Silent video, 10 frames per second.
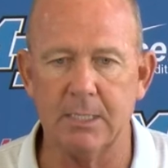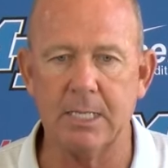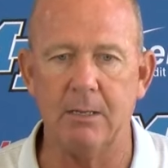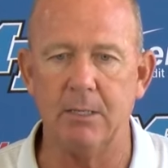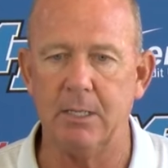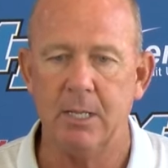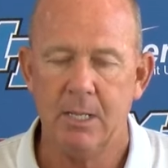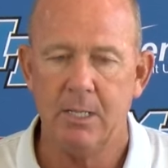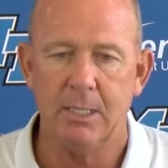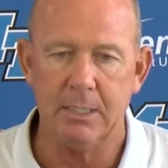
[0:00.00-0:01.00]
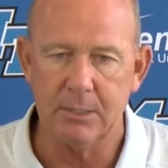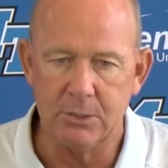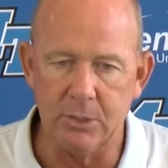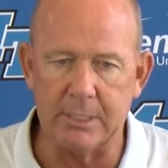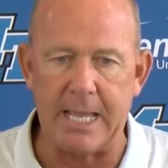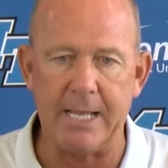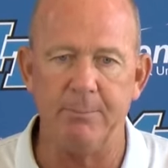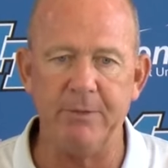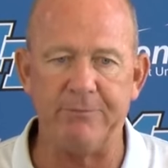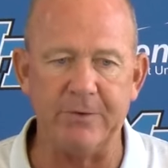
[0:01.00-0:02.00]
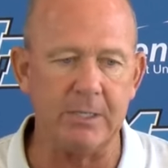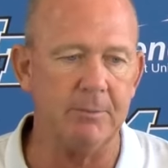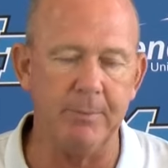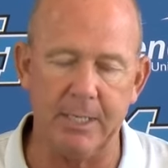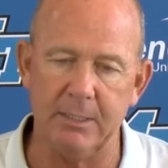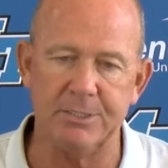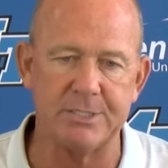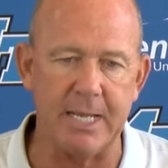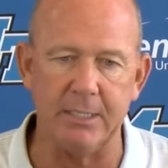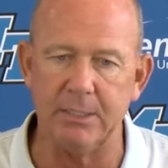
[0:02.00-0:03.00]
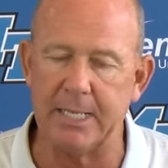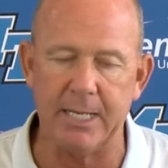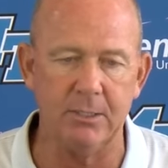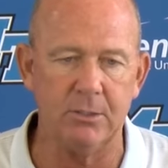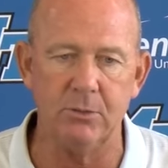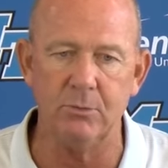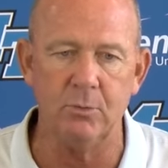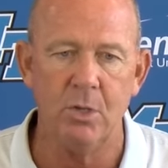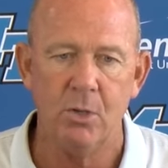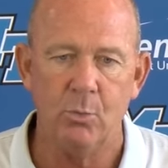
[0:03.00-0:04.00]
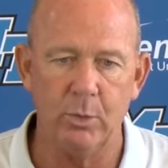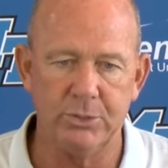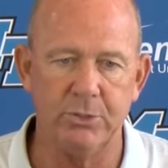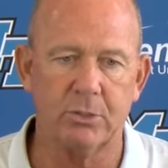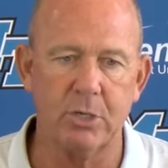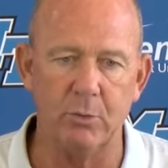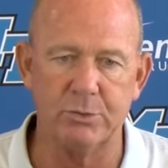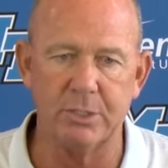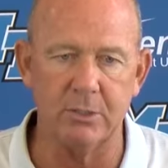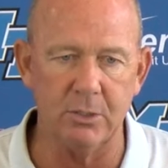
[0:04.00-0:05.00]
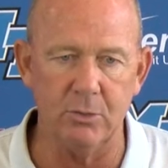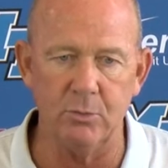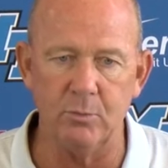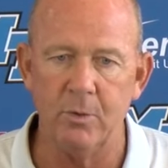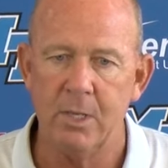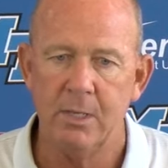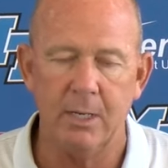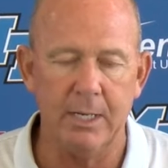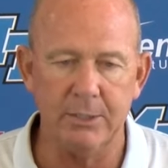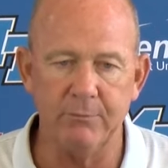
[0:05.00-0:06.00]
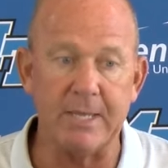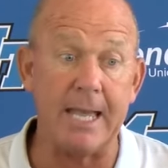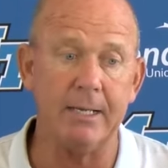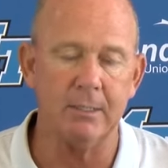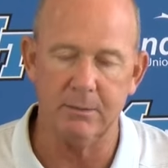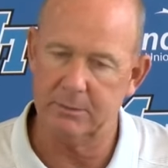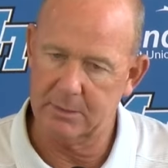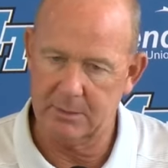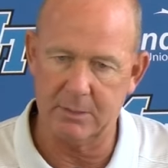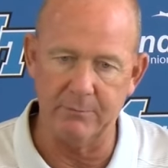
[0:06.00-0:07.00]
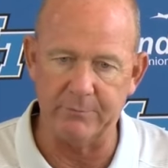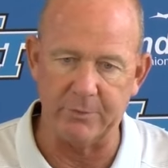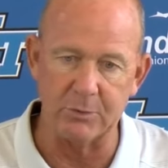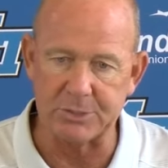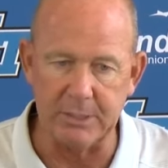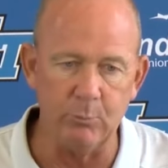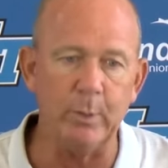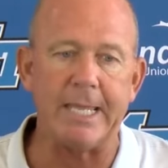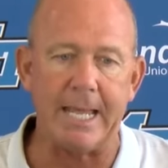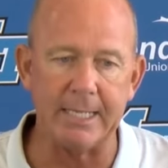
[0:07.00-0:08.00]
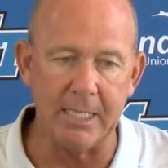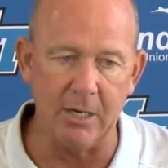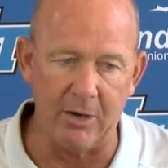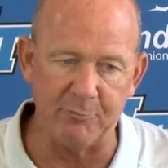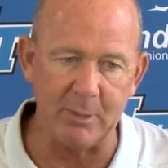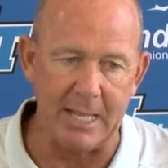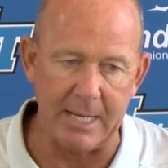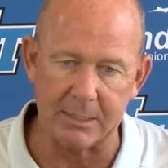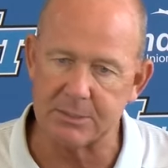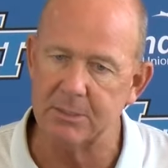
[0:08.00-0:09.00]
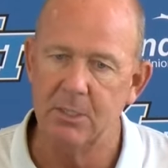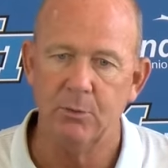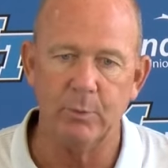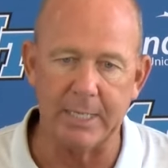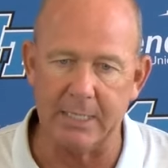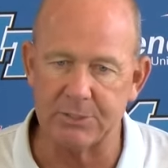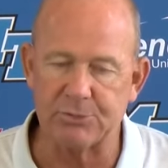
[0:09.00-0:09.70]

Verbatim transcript: it you got to be fundamentally sound. You got to do what you're coached to do. Uh, you've got to, conversely, we got to get off blocks. We got to